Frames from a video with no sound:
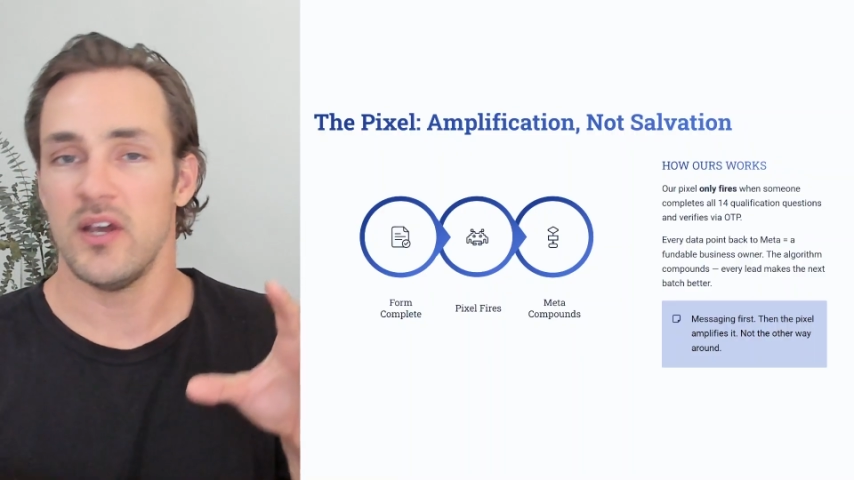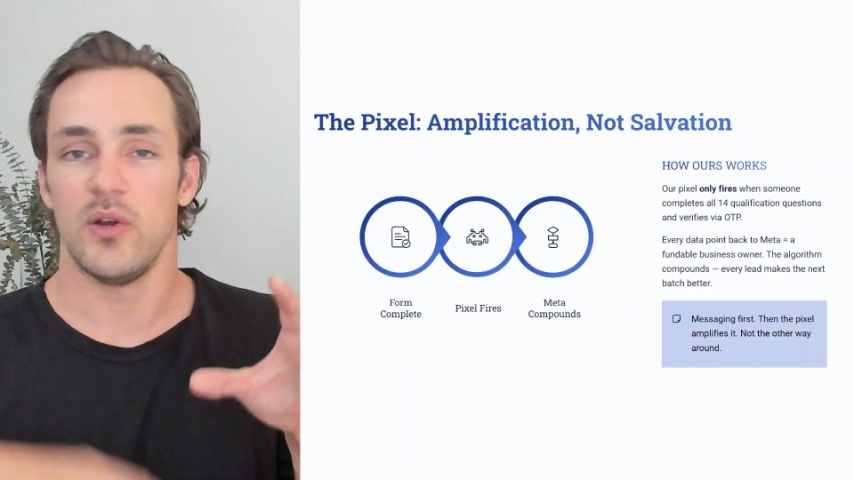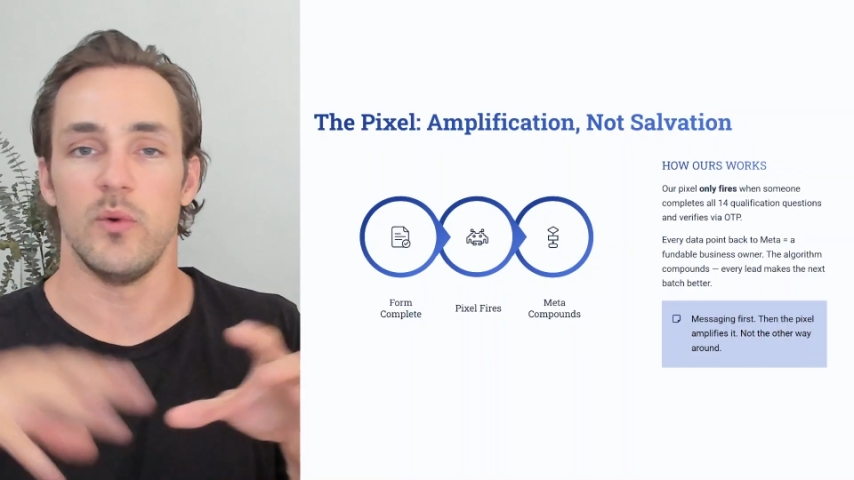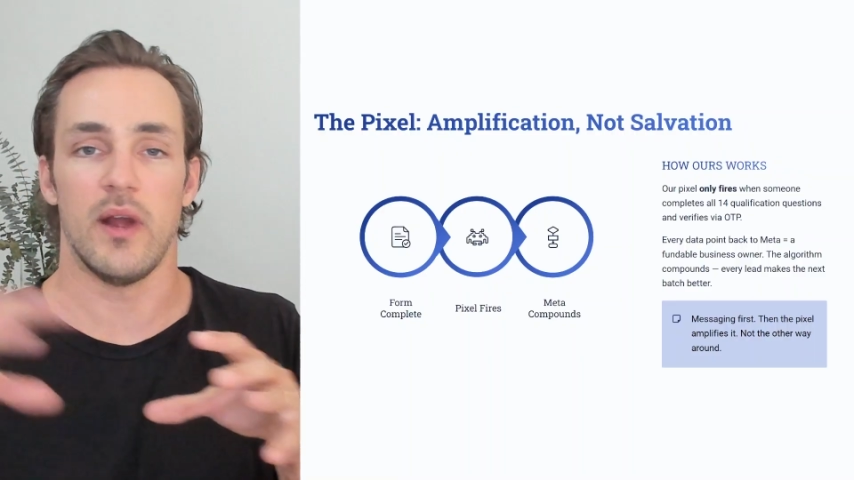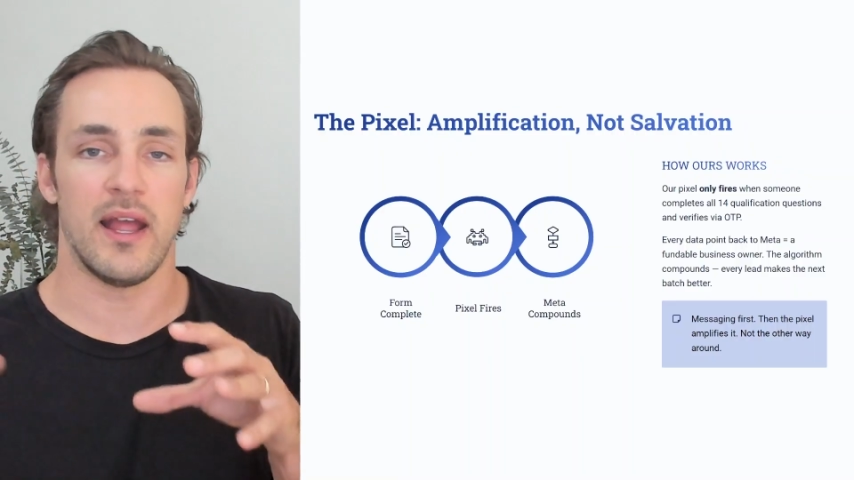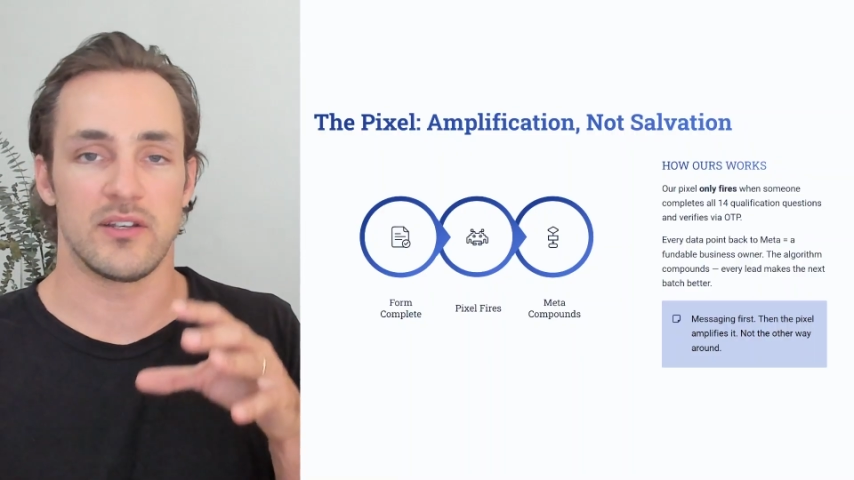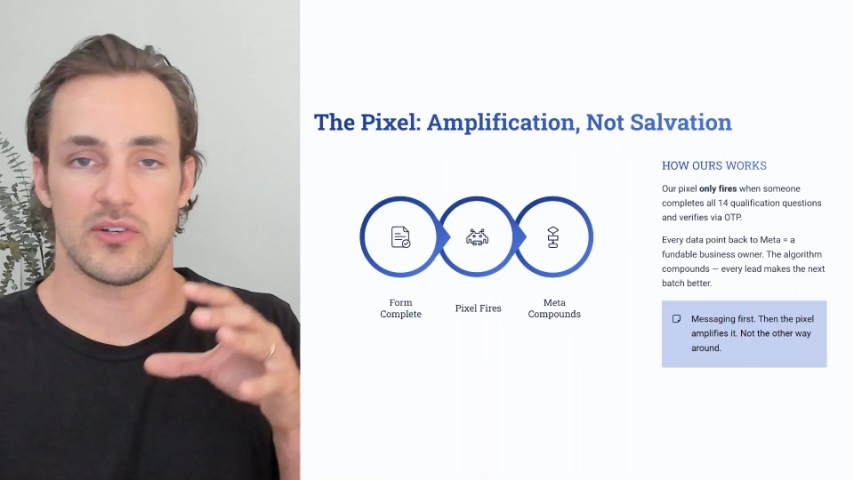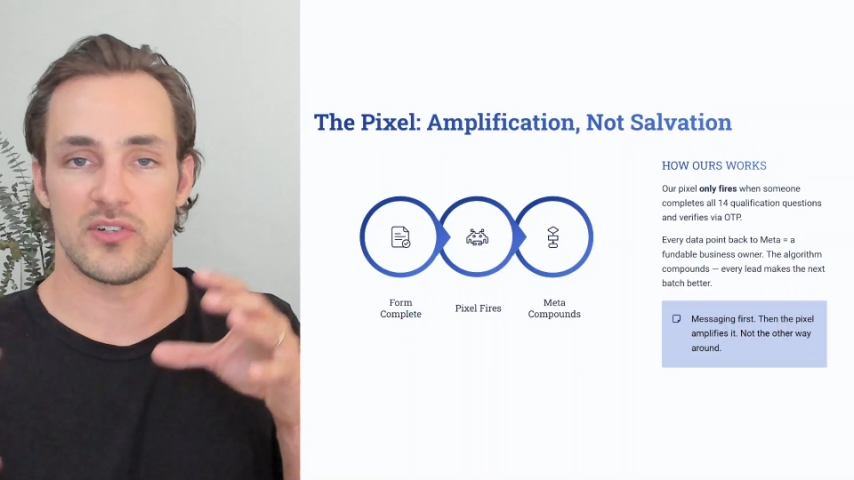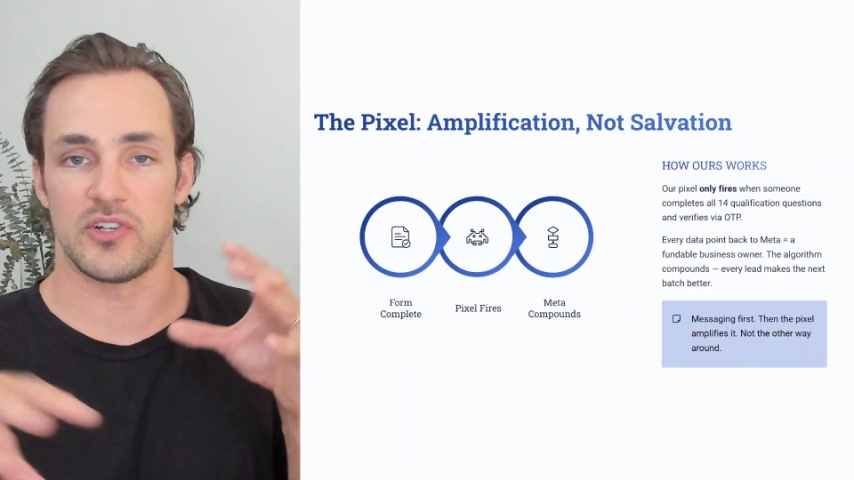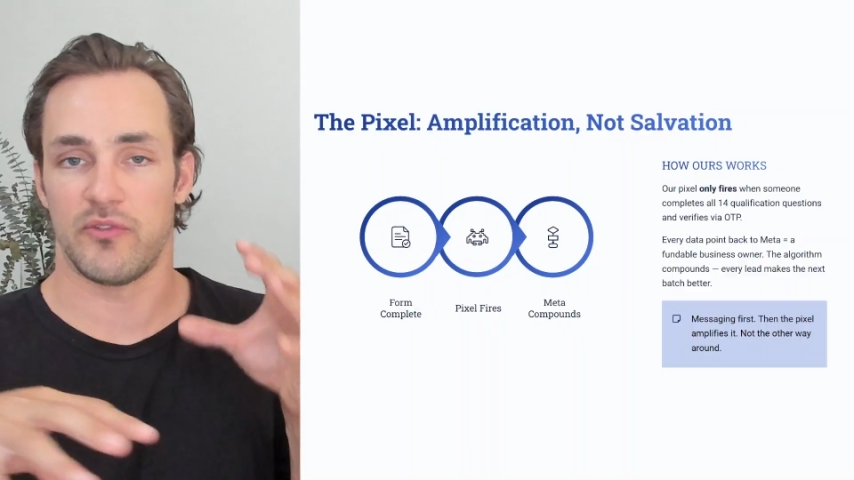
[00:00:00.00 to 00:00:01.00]
who
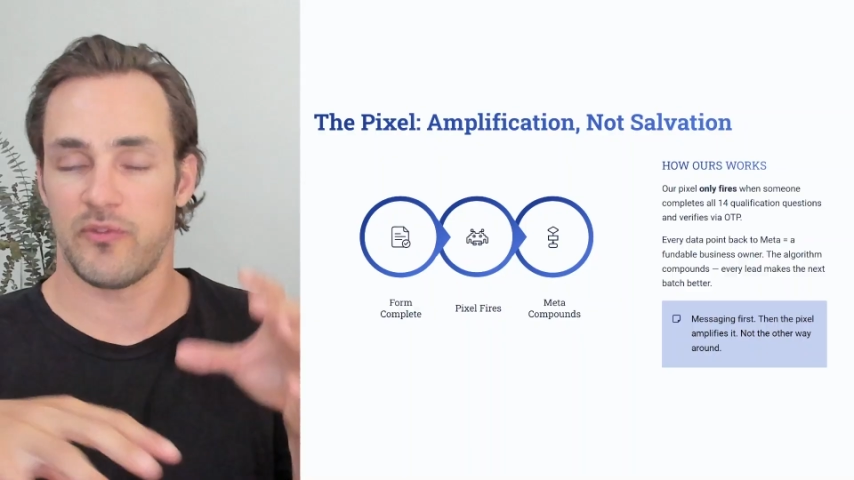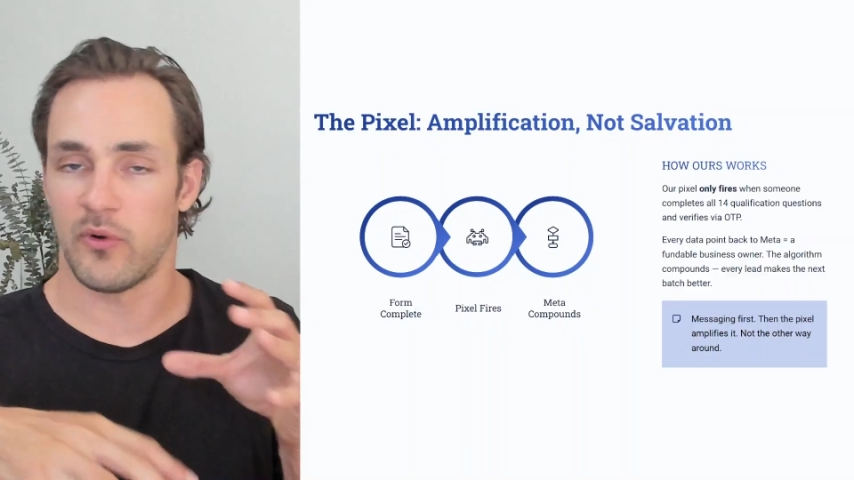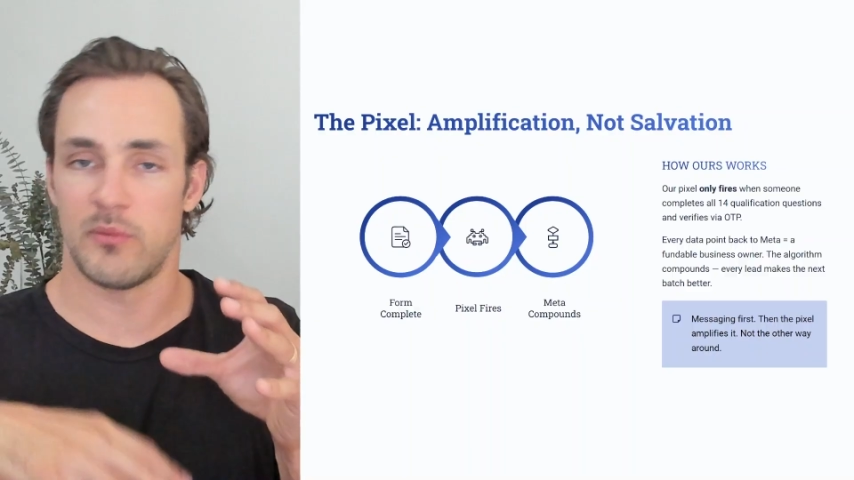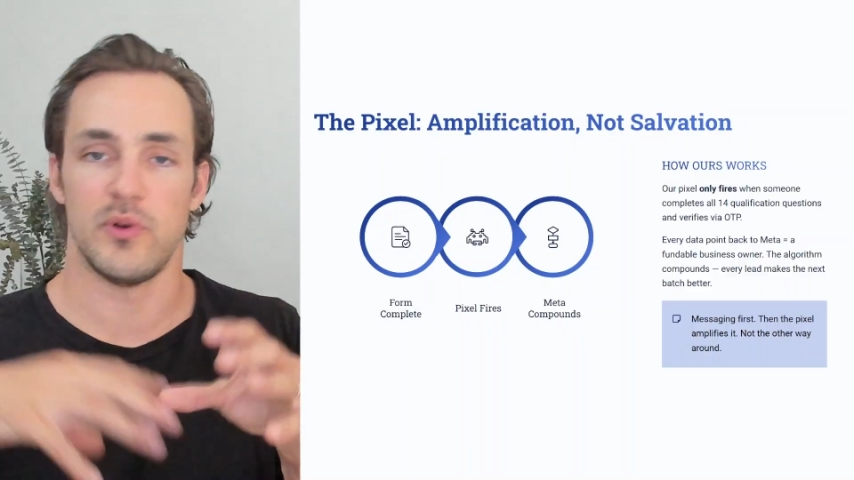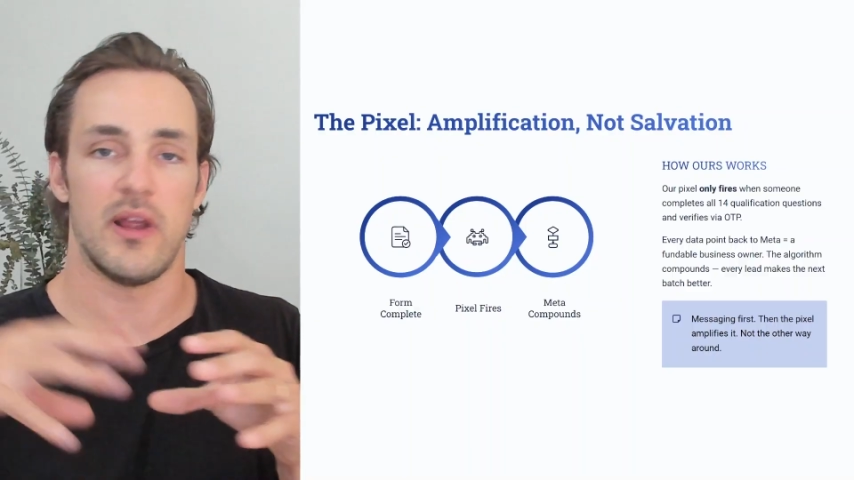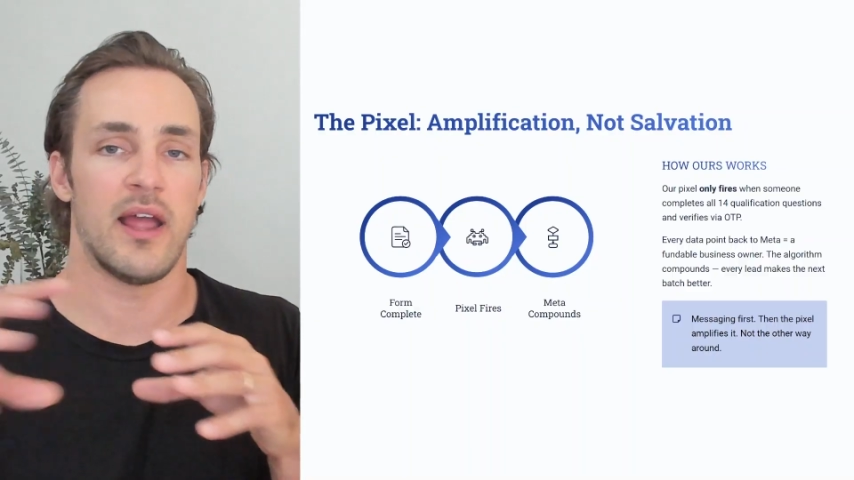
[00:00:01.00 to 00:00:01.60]
enters your form,